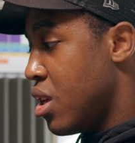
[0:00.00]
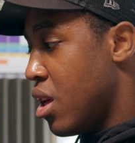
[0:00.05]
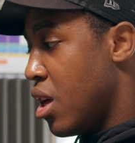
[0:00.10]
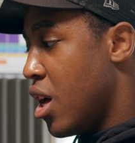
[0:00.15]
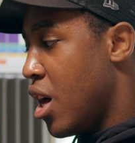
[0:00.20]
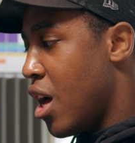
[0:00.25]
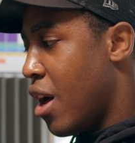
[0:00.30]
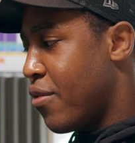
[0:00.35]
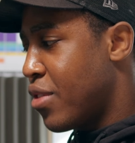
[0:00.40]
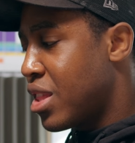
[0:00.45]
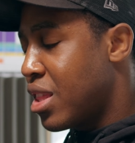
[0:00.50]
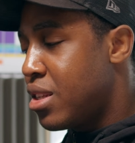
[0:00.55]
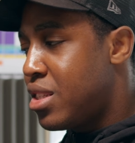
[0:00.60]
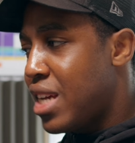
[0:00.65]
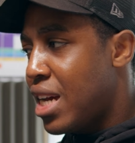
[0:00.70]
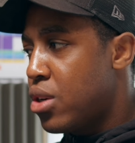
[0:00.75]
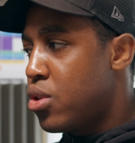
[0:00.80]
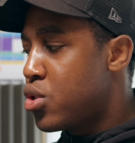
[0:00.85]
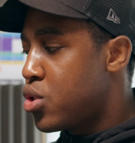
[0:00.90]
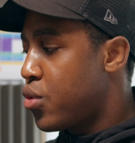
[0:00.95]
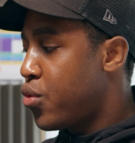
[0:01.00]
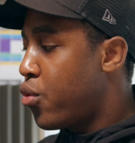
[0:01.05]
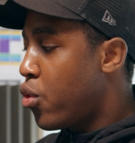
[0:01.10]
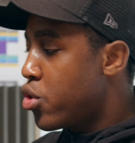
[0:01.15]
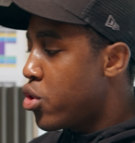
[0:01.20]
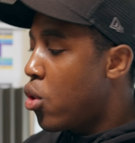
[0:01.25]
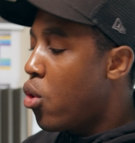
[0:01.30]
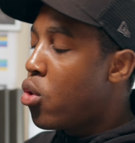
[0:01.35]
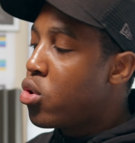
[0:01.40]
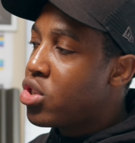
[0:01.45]
I think the channels for
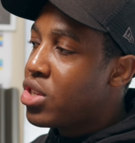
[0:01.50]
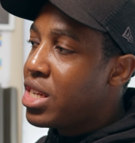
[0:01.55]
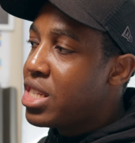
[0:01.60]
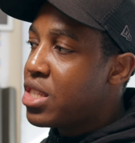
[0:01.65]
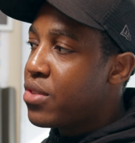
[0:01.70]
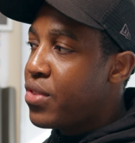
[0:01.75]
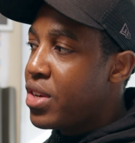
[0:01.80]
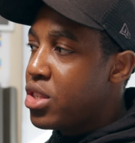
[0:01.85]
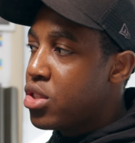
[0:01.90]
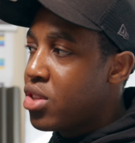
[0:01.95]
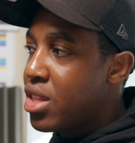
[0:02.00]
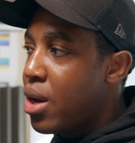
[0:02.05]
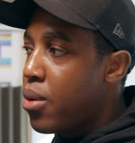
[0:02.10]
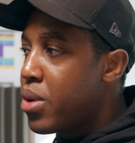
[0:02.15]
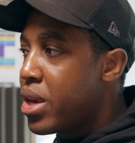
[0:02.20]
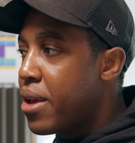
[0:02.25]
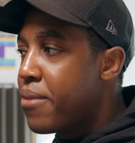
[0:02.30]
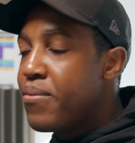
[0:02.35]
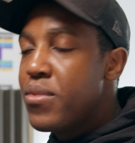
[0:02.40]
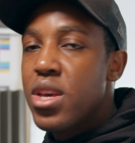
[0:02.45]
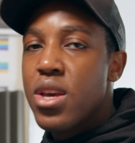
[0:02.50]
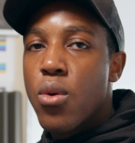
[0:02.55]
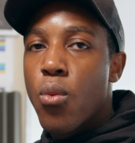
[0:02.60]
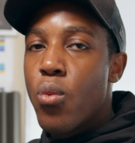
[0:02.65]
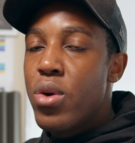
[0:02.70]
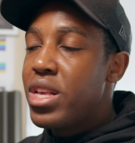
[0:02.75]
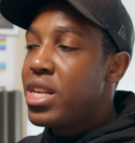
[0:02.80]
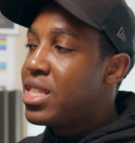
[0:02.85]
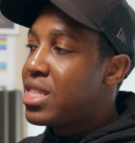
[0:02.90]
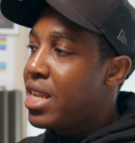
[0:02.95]
your audio interface, so that way
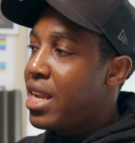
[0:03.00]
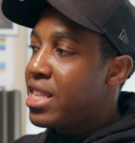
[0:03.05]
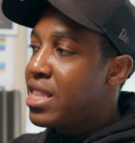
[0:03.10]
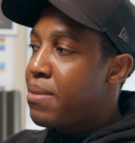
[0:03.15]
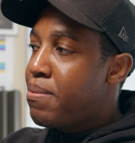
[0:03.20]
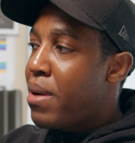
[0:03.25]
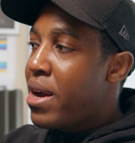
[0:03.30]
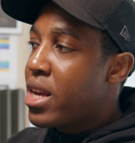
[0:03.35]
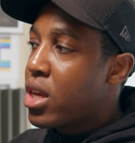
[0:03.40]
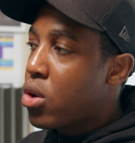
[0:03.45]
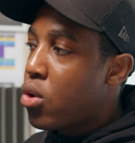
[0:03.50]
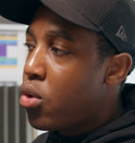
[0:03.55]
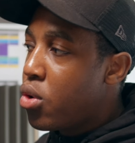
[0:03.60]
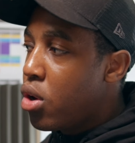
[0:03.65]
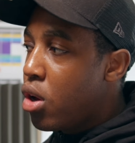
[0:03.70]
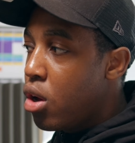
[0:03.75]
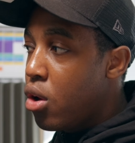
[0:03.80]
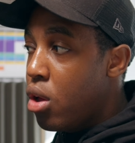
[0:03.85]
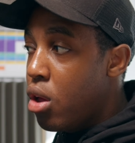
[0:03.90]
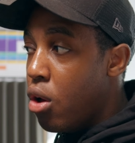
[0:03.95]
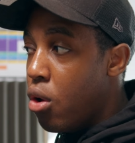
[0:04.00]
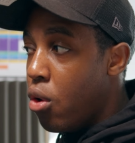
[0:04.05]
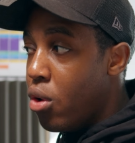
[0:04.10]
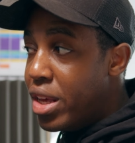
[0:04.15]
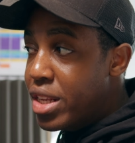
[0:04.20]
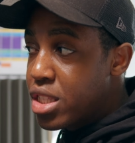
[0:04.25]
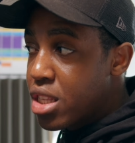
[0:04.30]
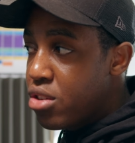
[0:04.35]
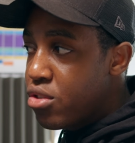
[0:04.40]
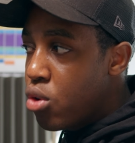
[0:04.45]
when you select the mic or
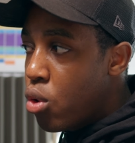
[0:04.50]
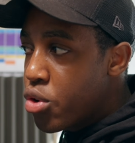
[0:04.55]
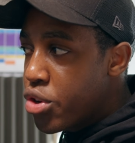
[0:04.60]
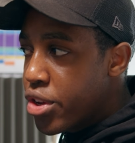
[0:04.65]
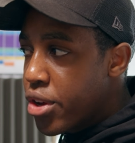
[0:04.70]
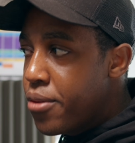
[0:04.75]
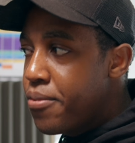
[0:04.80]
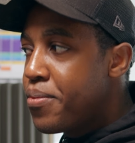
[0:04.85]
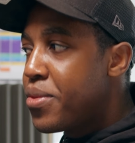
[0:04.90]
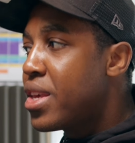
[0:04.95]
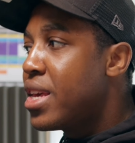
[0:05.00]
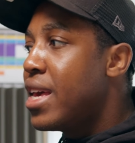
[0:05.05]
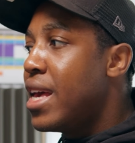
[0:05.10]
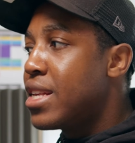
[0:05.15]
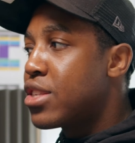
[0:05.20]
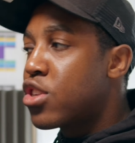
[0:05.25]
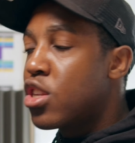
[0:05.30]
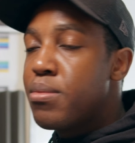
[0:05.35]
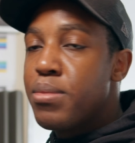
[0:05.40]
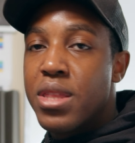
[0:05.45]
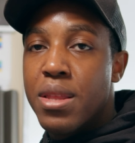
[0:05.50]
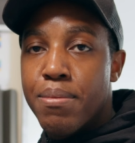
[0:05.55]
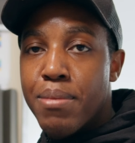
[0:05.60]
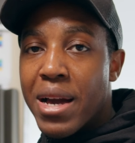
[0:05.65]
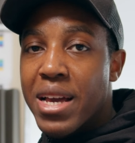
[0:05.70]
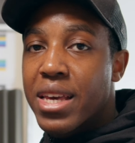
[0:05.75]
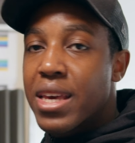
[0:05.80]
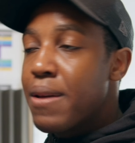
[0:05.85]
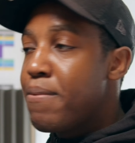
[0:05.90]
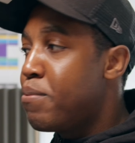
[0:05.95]
auxiliary audio, it's going to be the
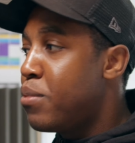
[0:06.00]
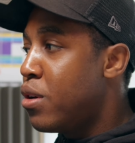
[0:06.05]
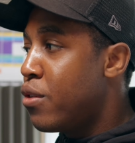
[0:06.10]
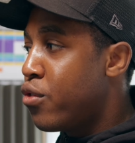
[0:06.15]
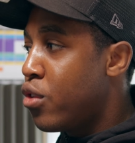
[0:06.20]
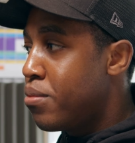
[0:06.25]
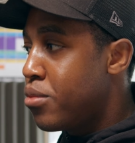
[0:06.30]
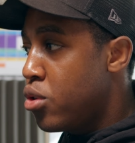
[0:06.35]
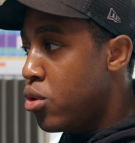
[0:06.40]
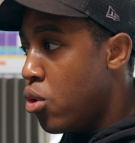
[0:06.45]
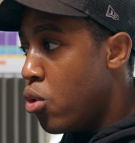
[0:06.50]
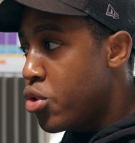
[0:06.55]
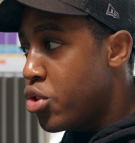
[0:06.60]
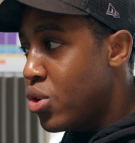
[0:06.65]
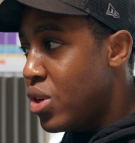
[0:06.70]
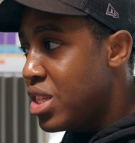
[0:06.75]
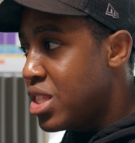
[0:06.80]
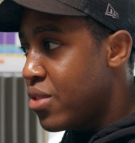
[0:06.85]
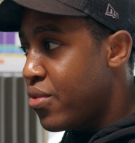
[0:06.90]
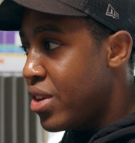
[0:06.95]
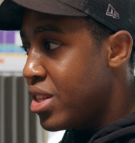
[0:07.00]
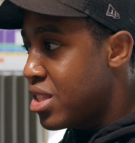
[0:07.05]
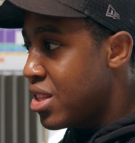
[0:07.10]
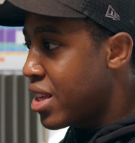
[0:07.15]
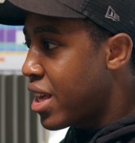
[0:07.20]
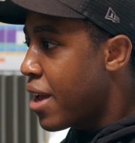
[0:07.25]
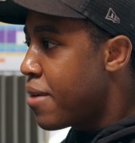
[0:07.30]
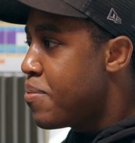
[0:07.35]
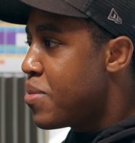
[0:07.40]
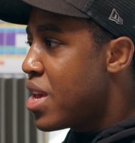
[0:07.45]
mic input from your audio interface,
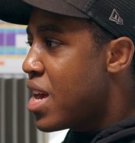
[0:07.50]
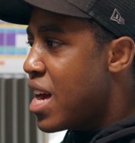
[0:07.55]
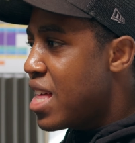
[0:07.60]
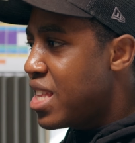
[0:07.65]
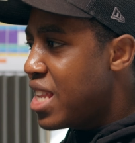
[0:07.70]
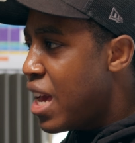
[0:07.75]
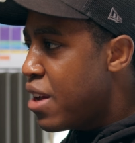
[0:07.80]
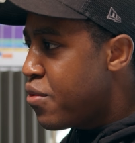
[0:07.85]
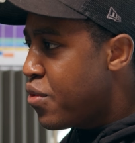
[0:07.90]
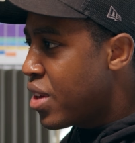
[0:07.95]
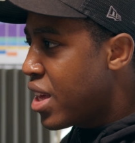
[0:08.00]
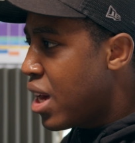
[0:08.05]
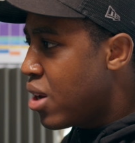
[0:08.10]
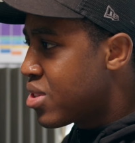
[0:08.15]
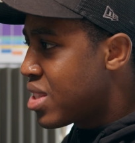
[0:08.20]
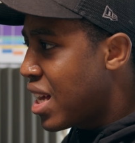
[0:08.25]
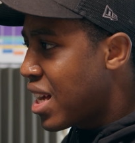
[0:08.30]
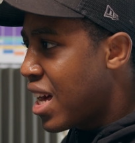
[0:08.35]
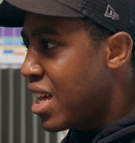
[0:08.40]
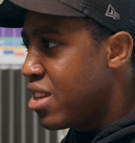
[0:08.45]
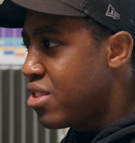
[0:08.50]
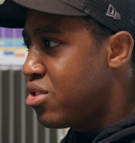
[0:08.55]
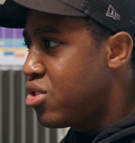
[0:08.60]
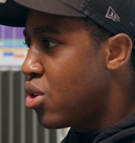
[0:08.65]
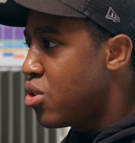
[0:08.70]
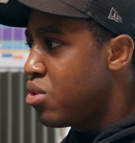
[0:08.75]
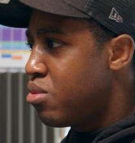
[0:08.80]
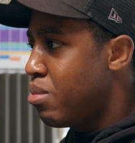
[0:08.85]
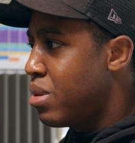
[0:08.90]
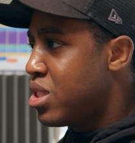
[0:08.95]
okay? And then everything else I kind of
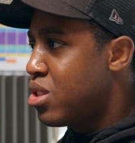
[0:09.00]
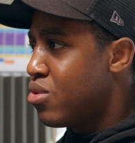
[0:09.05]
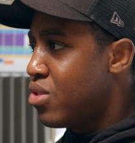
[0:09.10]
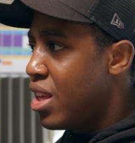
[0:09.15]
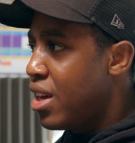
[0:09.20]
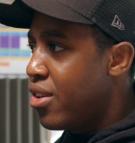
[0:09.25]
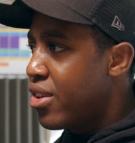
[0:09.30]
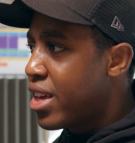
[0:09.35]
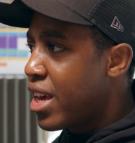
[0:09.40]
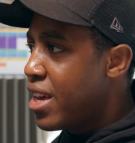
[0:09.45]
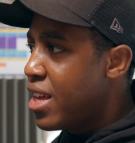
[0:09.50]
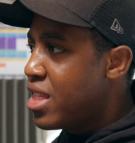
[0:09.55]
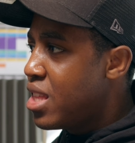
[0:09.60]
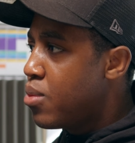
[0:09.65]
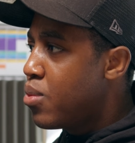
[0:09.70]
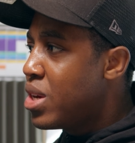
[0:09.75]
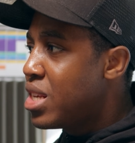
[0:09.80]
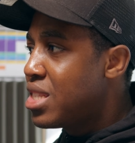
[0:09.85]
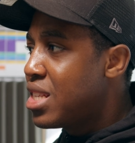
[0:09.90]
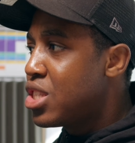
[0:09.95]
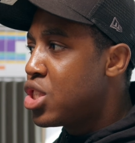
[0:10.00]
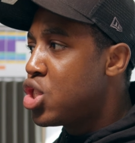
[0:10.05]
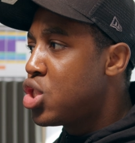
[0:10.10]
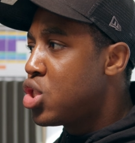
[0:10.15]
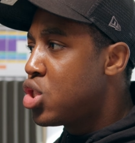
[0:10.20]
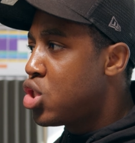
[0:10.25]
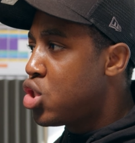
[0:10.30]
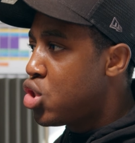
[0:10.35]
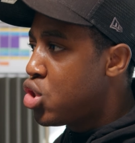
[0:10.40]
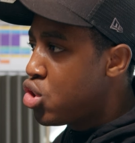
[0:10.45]
don't mess with that, okay? And then when it says
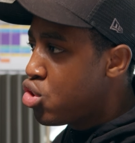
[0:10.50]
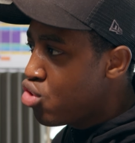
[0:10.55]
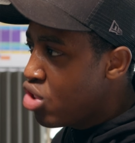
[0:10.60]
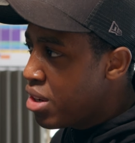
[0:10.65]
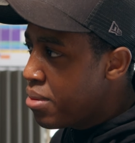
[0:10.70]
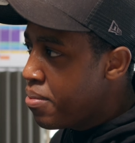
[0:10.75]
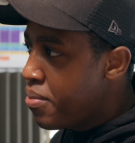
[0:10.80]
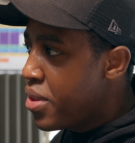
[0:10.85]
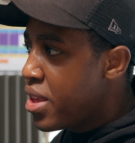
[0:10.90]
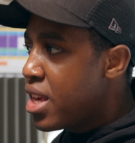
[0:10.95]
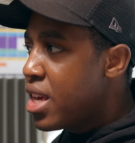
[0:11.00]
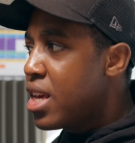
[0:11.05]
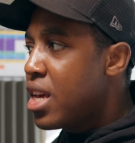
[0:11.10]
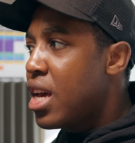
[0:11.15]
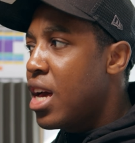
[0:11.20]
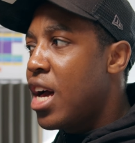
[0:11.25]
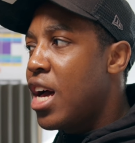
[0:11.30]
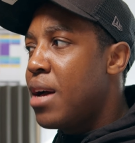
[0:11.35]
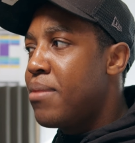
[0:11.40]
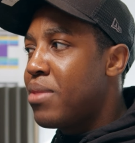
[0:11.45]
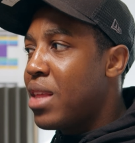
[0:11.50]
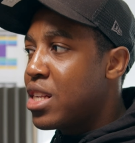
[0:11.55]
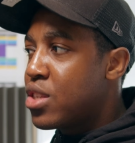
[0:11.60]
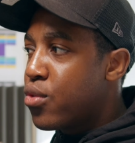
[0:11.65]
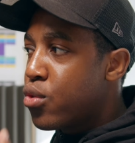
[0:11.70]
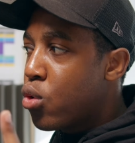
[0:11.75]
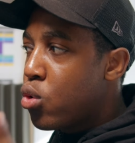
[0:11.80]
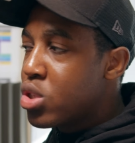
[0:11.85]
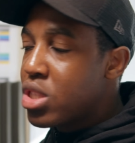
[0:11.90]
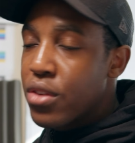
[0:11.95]
stream,
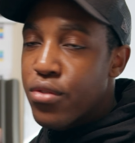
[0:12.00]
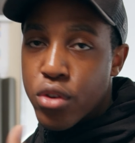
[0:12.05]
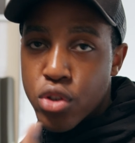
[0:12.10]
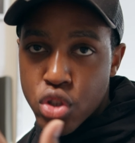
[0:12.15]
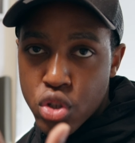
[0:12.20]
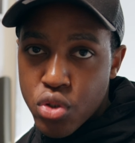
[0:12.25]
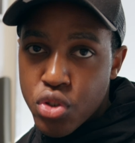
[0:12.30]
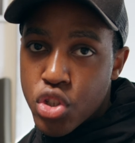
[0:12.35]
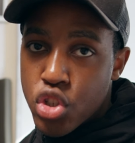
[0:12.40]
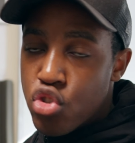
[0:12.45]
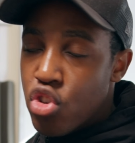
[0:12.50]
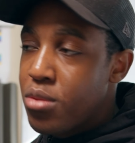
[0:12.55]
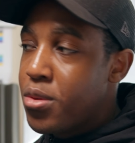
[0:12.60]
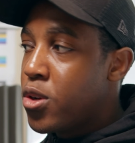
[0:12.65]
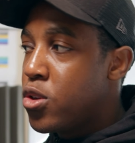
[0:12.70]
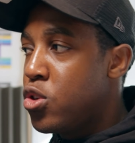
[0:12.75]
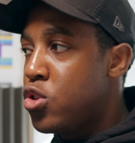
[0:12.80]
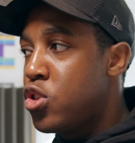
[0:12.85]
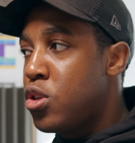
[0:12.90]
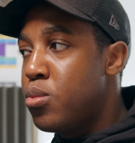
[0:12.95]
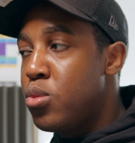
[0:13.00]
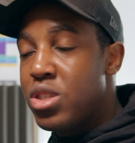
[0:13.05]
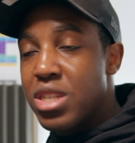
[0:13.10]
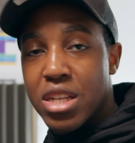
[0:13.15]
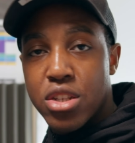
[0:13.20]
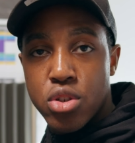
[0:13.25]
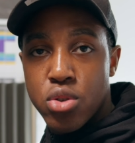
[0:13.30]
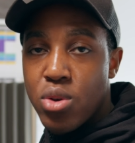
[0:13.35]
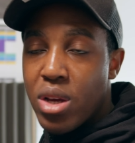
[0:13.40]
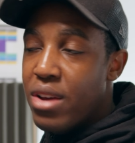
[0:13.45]
that's of course if you're doing streaming on YouTube, which
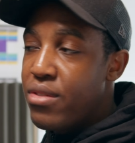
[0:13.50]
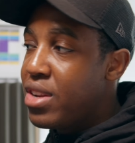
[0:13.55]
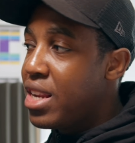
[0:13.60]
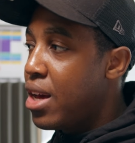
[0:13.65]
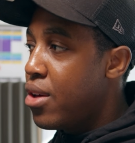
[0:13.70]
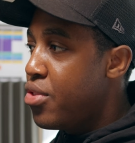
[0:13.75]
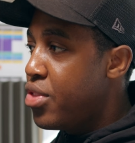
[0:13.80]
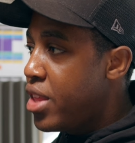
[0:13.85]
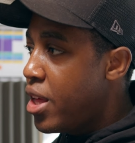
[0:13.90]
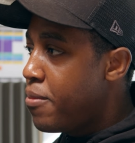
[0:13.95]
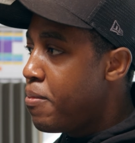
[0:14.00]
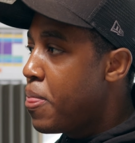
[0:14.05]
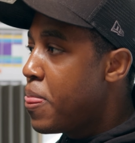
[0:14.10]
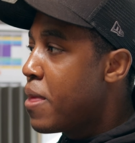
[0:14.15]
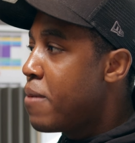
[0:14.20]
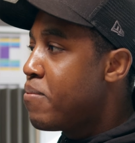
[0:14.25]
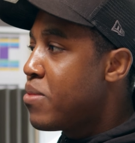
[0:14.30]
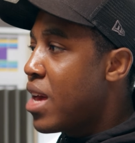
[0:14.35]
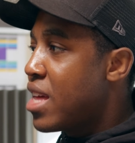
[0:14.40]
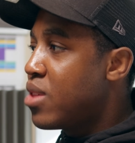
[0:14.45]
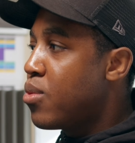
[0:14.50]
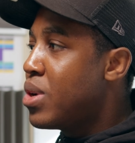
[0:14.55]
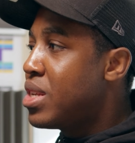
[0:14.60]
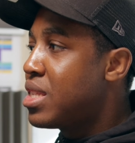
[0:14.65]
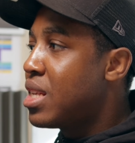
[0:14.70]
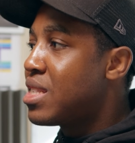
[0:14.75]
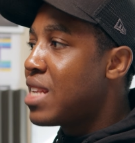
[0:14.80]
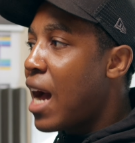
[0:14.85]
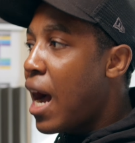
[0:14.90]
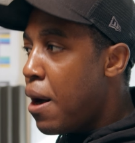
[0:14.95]
I do every now and then. And then when it
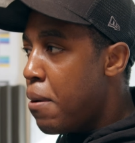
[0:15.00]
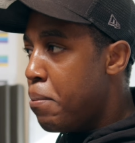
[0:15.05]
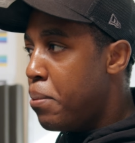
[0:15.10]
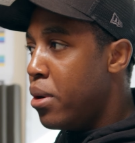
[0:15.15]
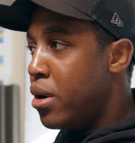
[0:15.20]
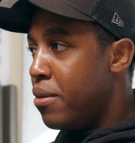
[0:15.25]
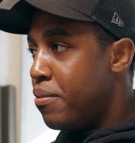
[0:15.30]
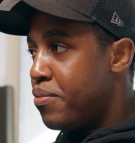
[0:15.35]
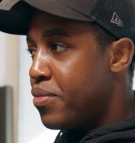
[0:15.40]
says output,